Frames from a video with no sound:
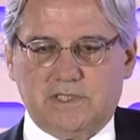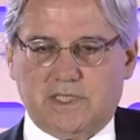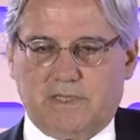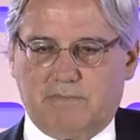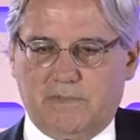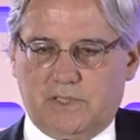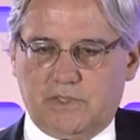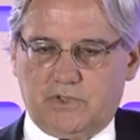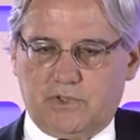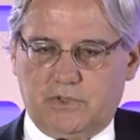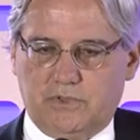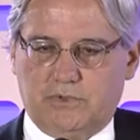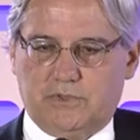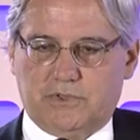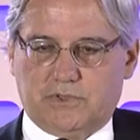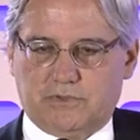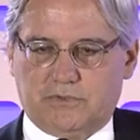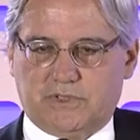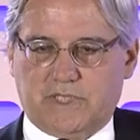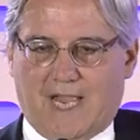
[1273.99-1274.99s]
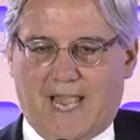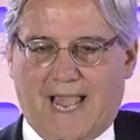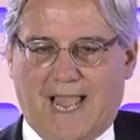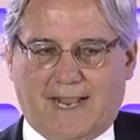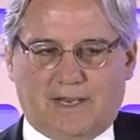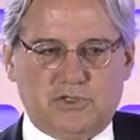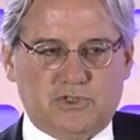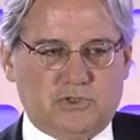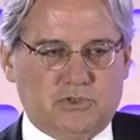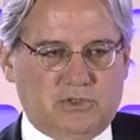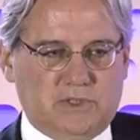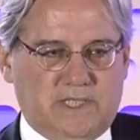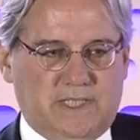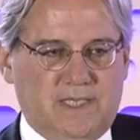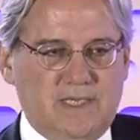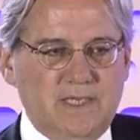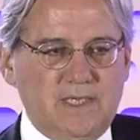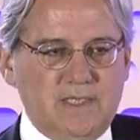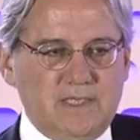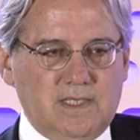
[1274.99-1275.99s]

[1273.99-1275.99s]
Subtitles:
That means users actually